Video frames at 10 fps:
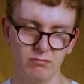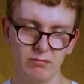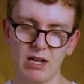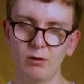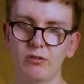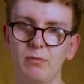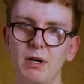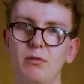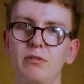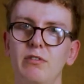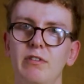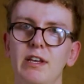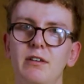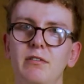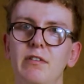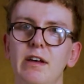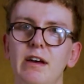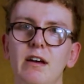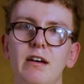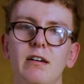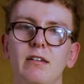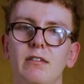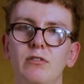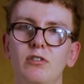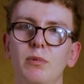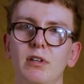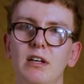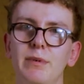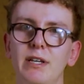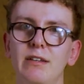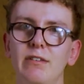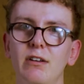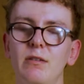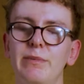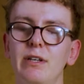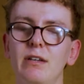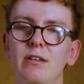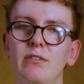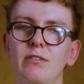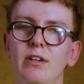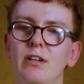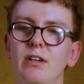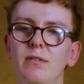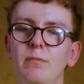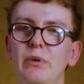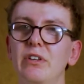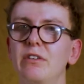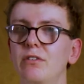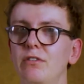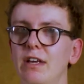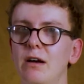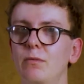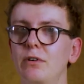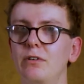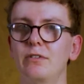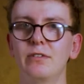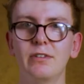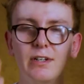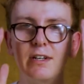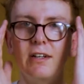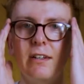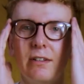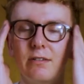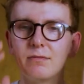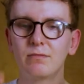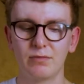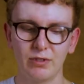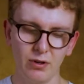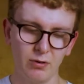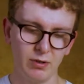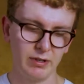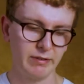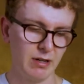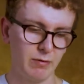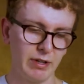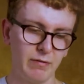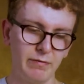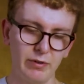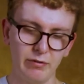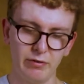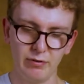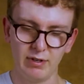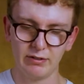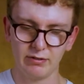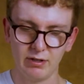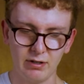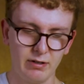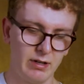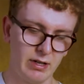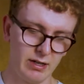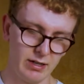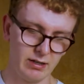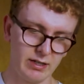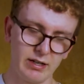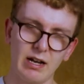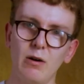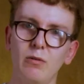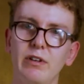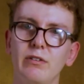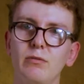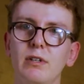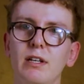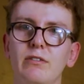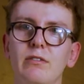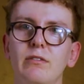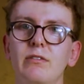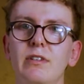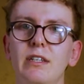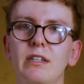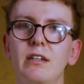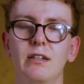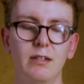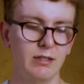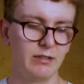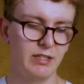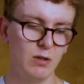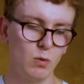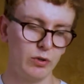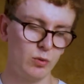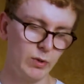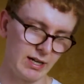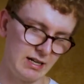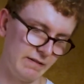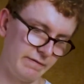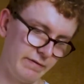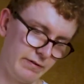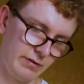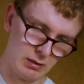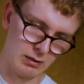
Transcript: that looks about as thick as their double IPAs and IPAs, but it's a sour. So yeah, without further ado, let's get it out and into a glass and see what we have. Look